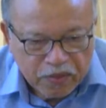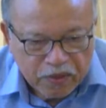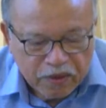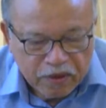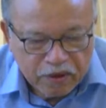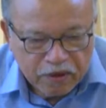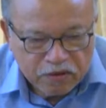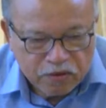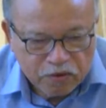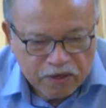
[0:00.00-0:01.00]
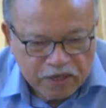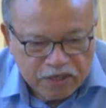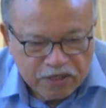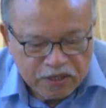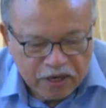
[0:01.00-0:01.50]
the
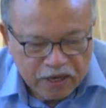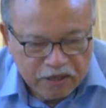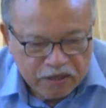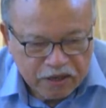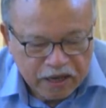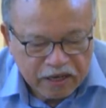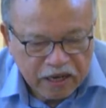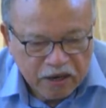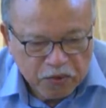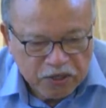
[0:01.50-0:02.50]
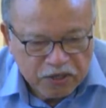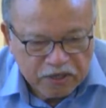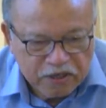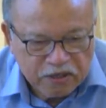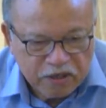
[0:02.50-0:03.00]
students and the
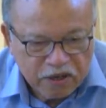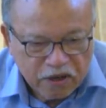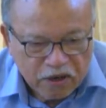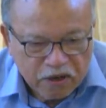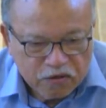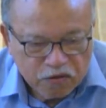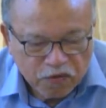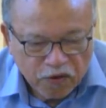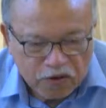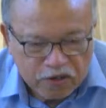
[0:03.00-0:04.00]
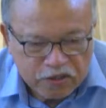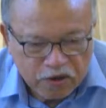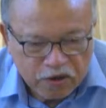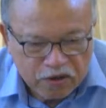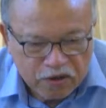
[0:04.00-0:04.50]
academicians should focus
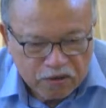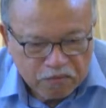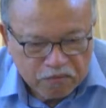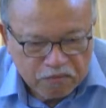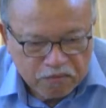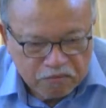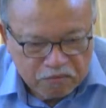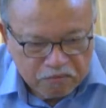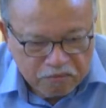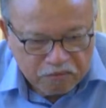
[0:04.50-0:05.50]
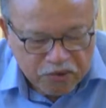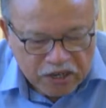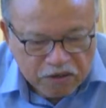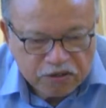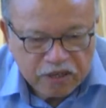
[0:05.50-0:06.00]
on
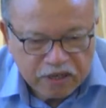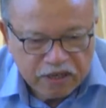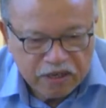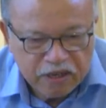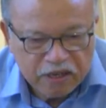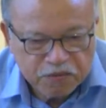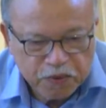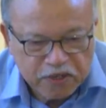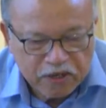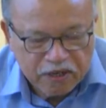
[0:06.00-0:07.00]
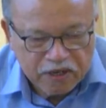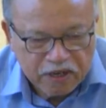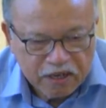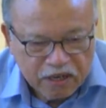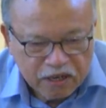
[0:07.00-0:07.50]
manuscript, especially
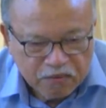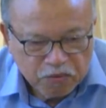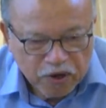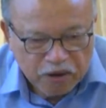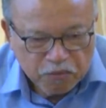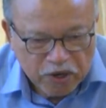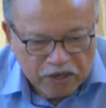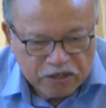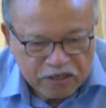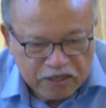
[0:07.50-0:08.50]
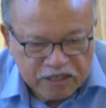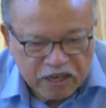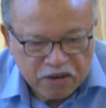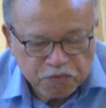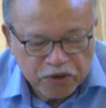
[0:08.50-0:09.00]
Malay manuscript
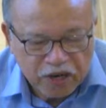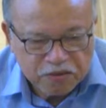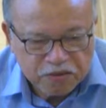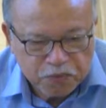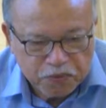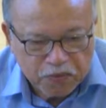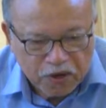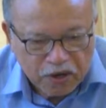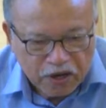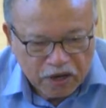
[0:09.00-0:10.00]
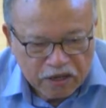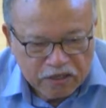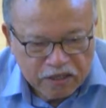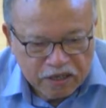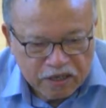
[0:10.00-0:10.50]
as, as
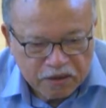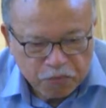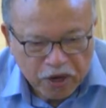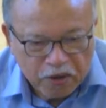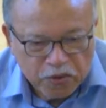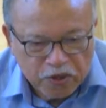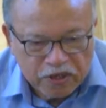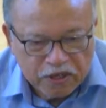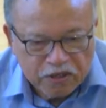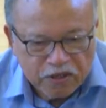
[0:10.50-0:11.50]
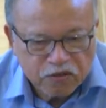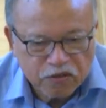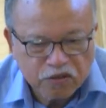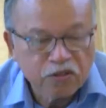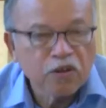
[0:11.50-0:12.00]
their uh, primary
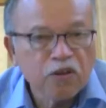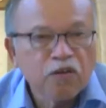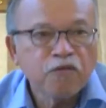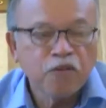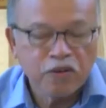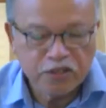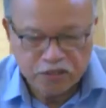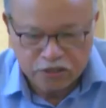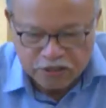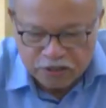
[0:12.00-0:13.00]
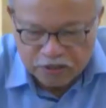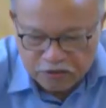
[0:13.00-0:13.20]
resource for research.